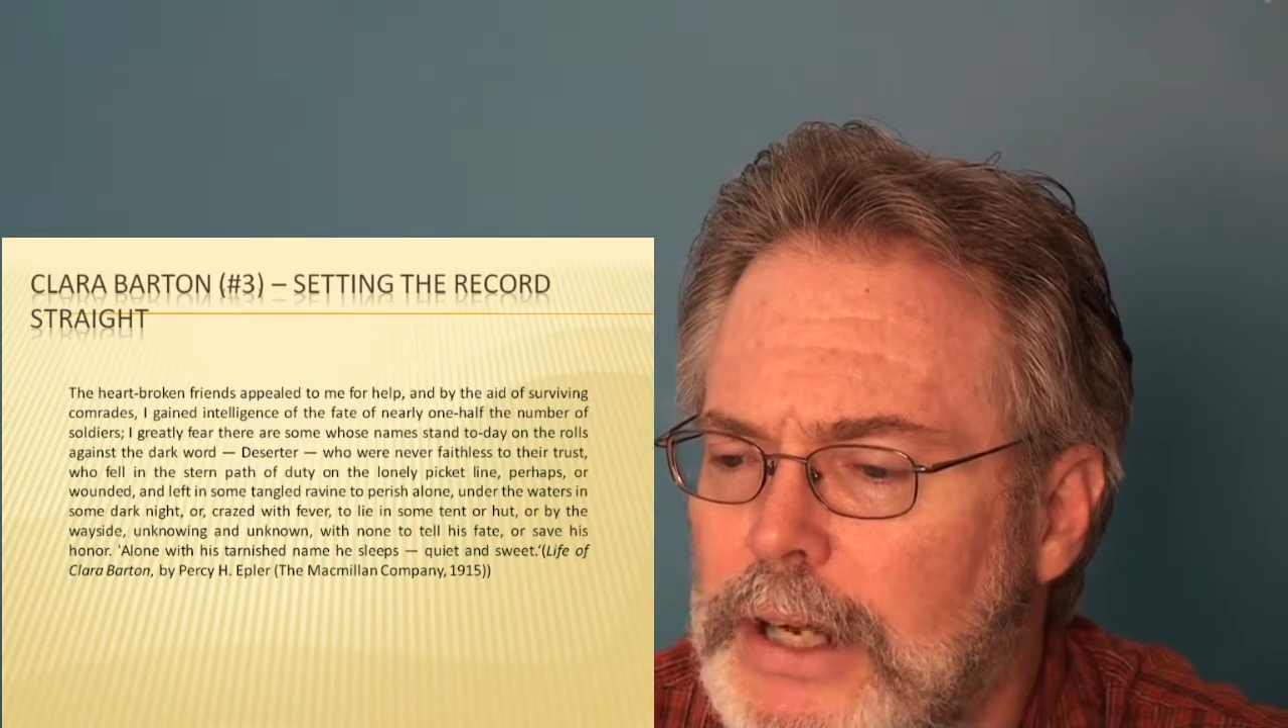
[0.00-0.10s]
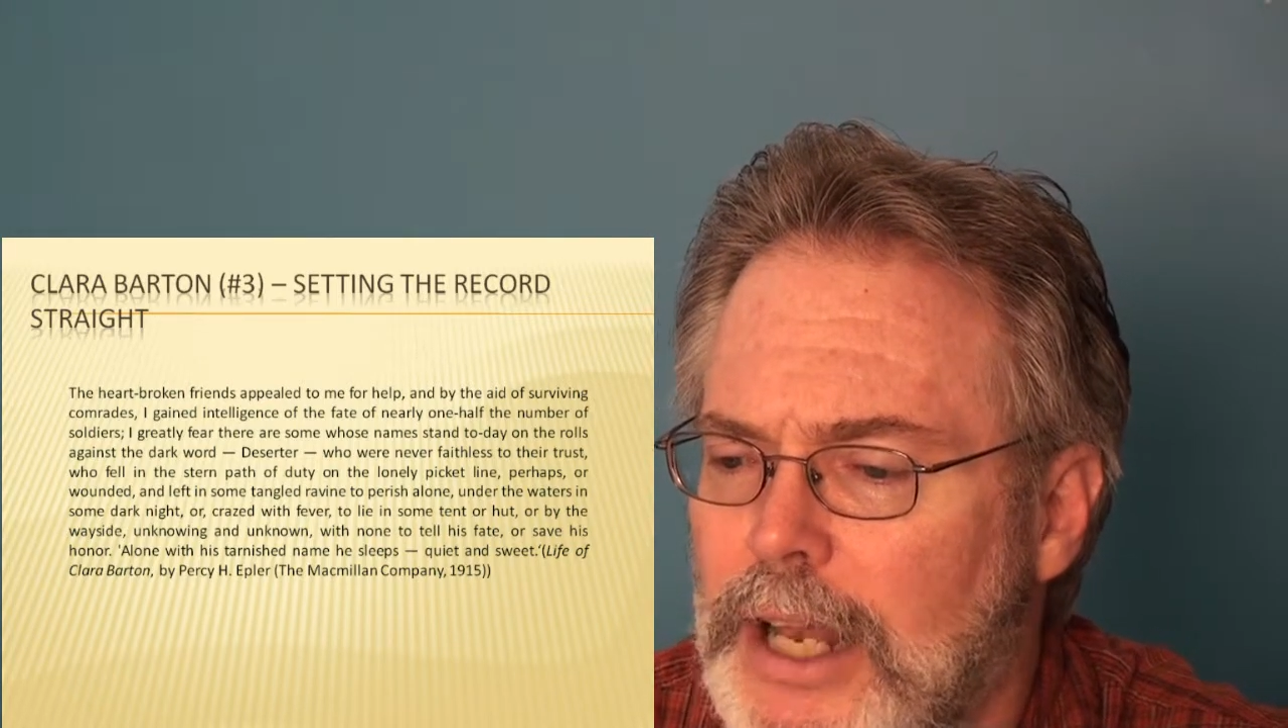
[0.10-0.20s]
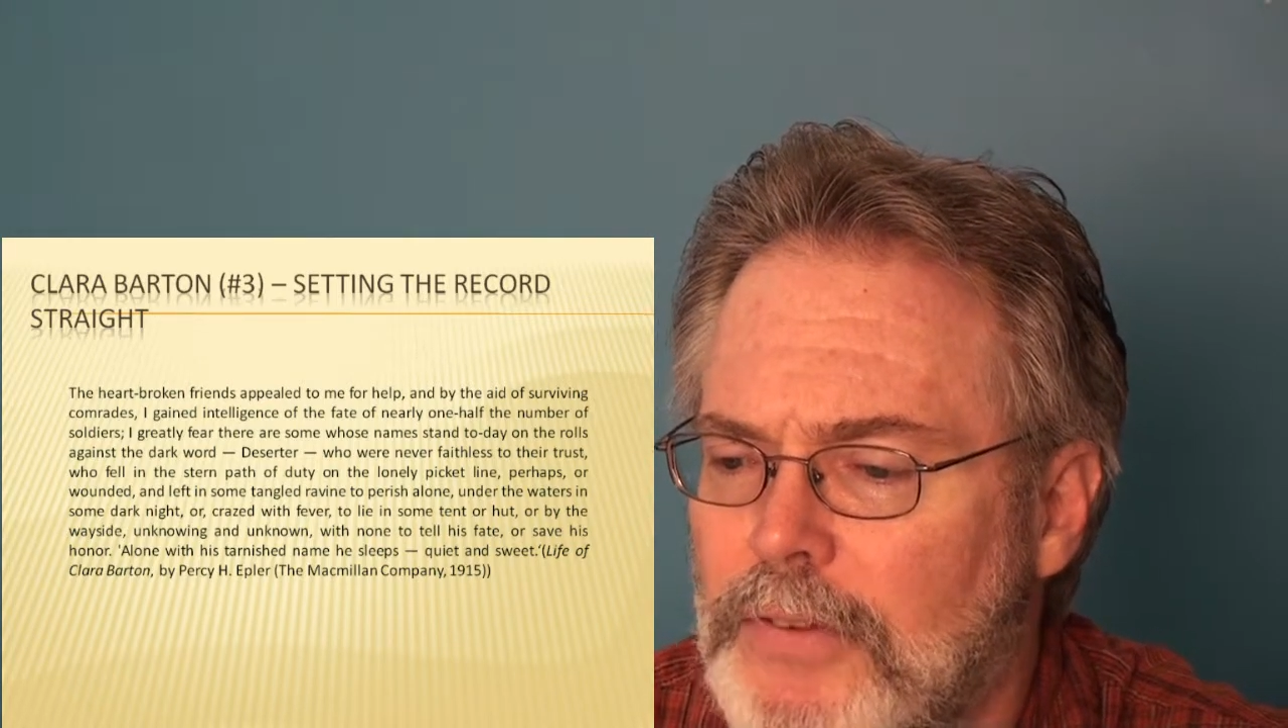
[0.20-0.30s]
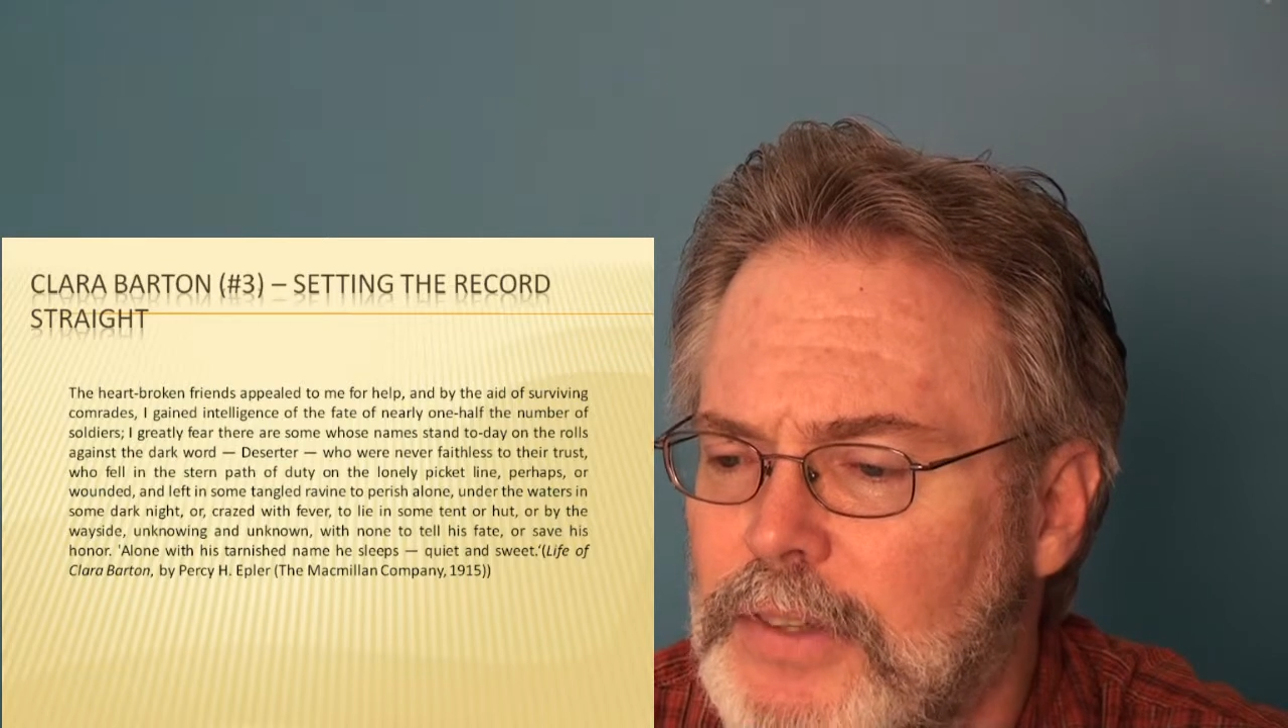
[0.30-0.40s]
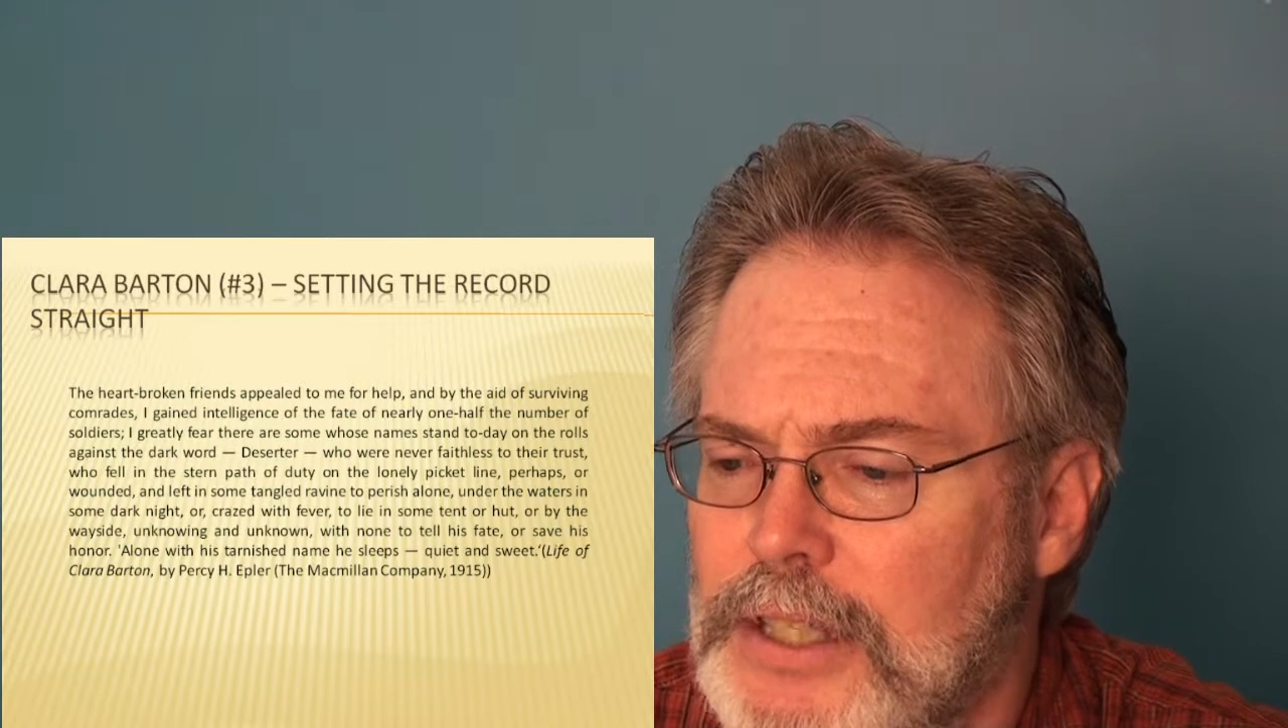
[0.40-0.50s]

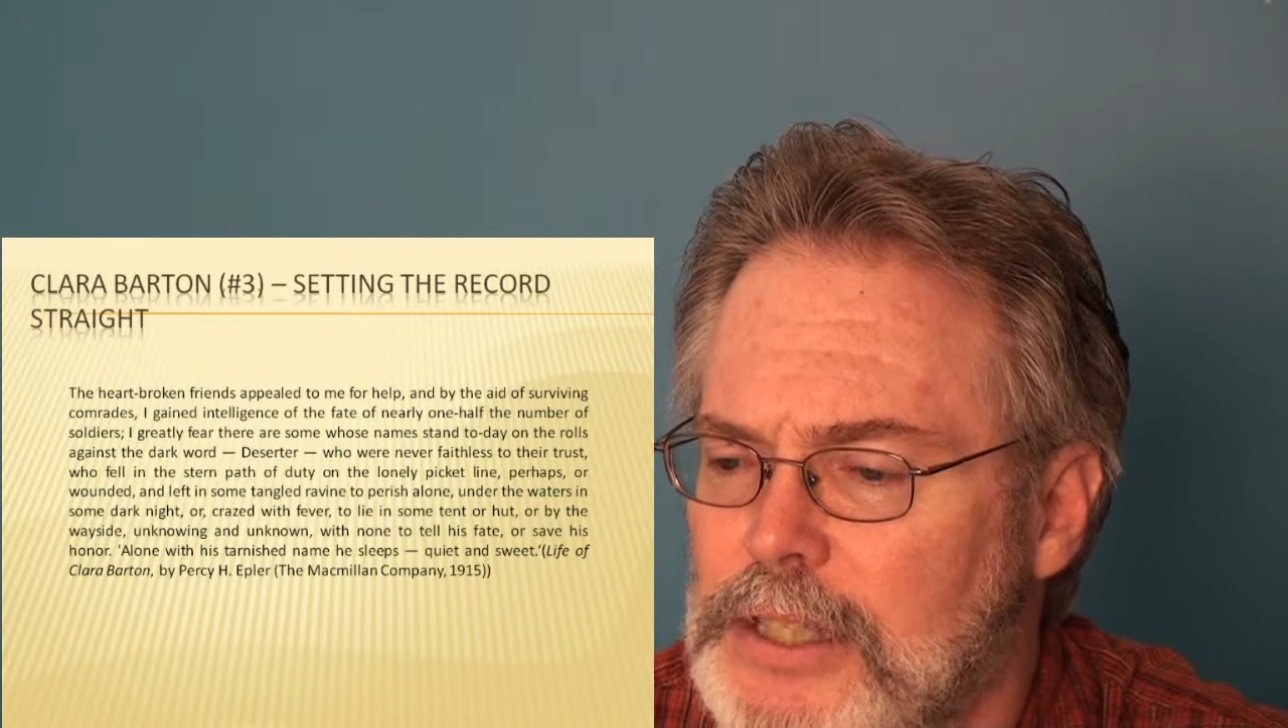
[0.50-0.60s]
and left